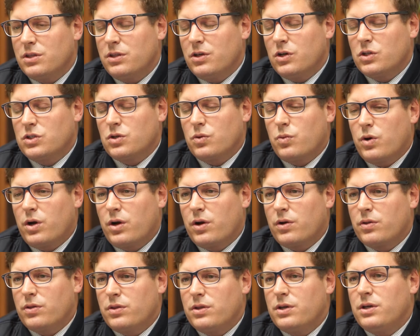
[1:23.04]
Those are
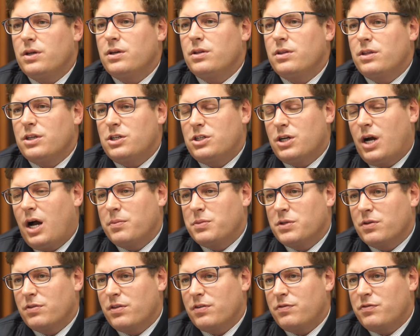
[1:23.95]
where the, the
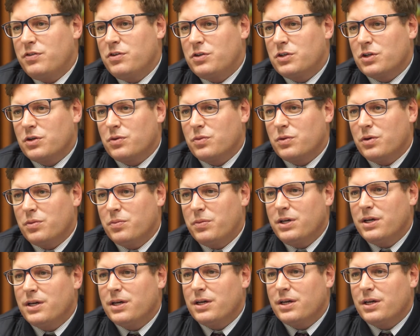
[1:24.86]
jobs of the future will be